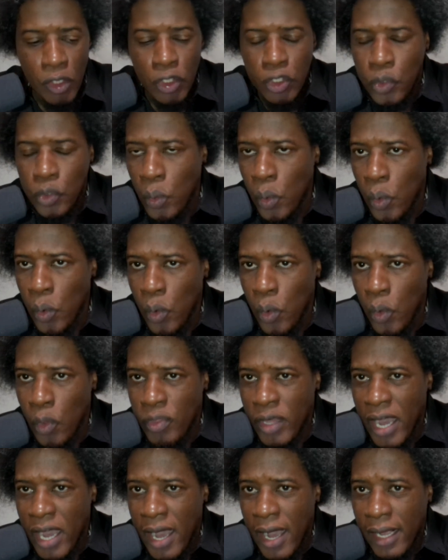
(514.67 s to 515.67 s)
to
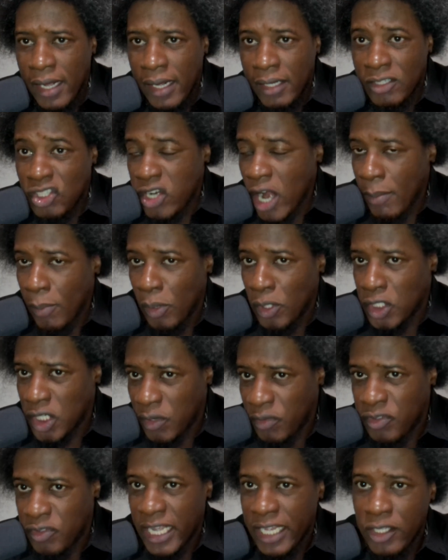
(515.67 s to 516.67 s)
the tribal
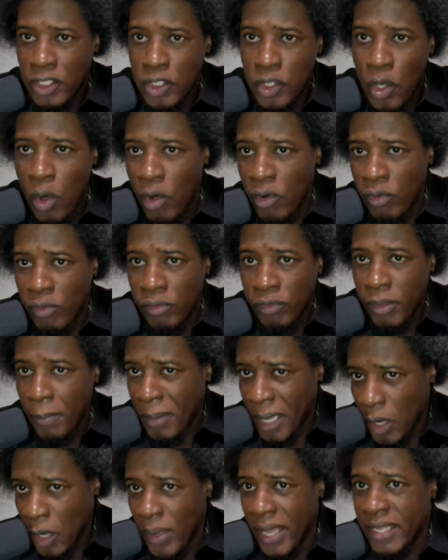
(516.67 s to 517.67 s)
chieftains or the
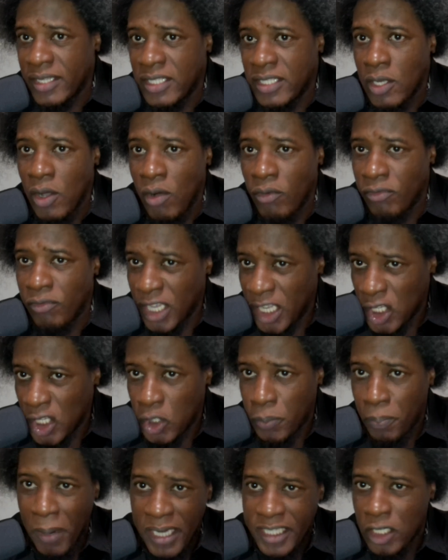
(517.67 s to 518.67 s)
bigwigs of
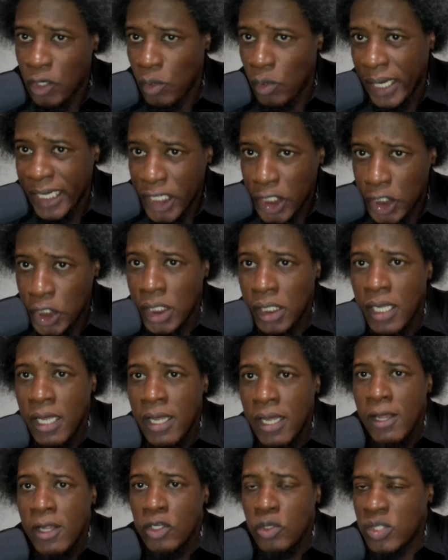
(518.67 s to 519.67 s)
each party coalition
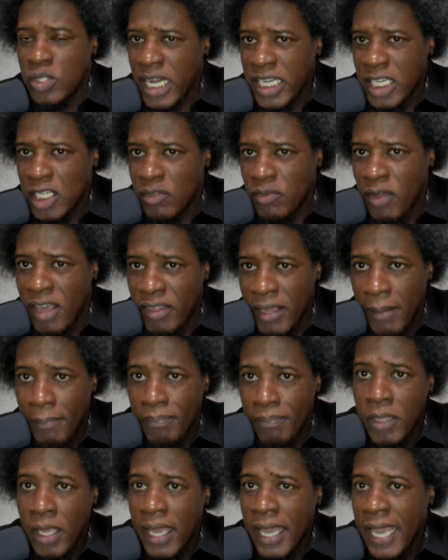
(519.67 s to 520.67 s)
to satisfy
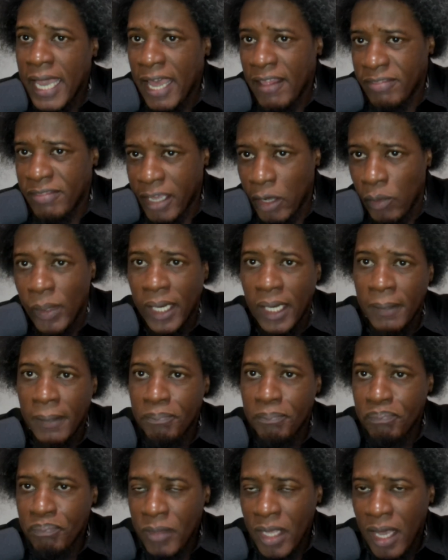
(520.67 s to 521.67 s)
them, and they will
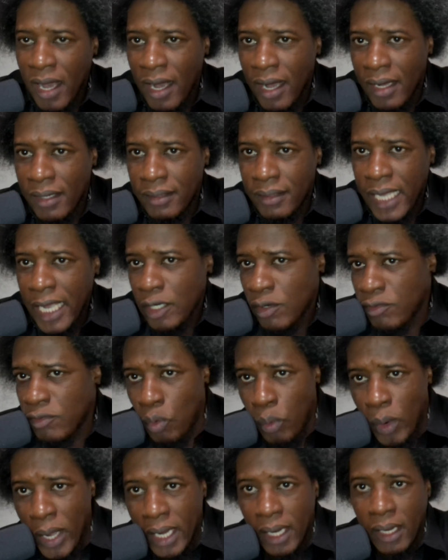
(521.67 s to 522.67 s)
kind of
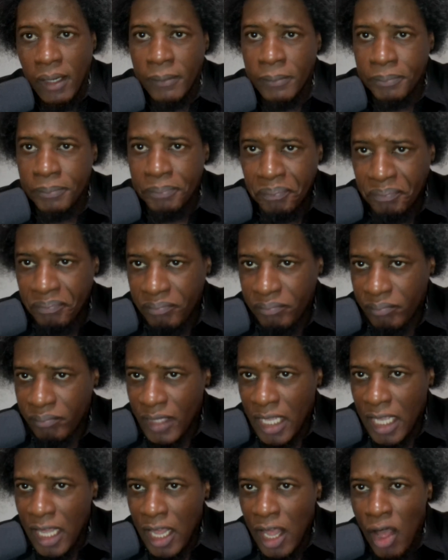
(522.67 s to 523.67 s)
quell
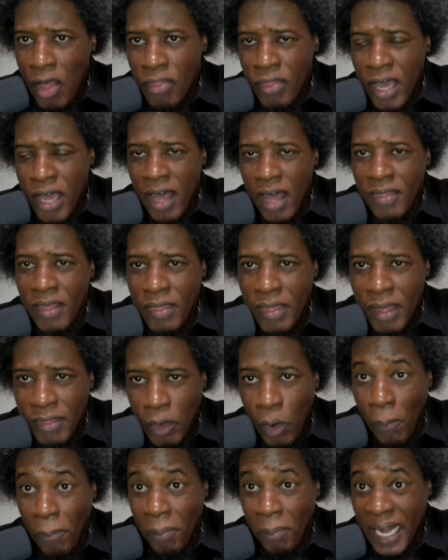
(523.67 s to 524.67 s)

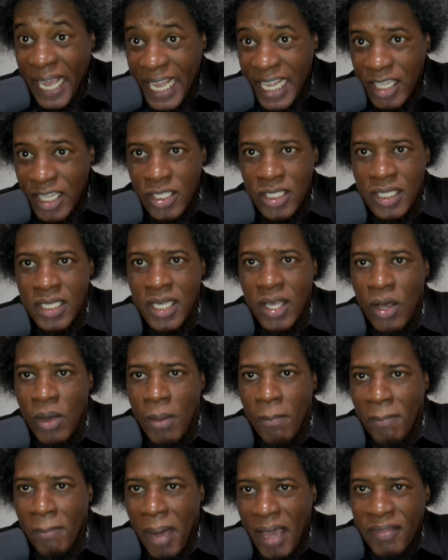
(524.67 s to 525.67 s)
the complaints
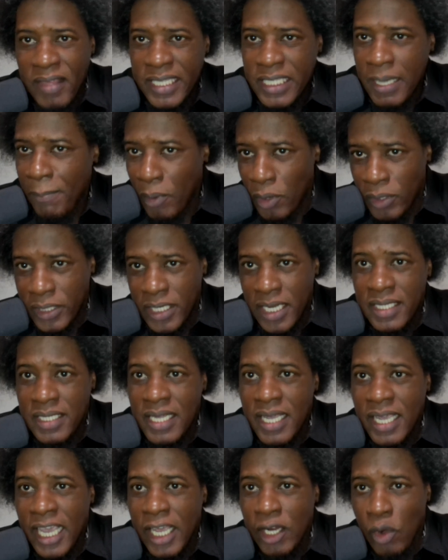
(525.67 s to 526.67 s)
by their
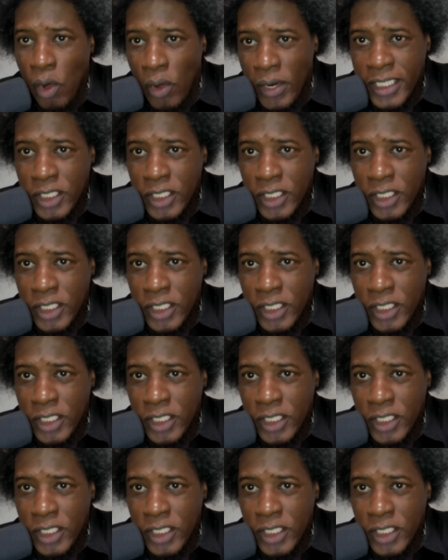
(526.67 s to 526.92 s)
supporters and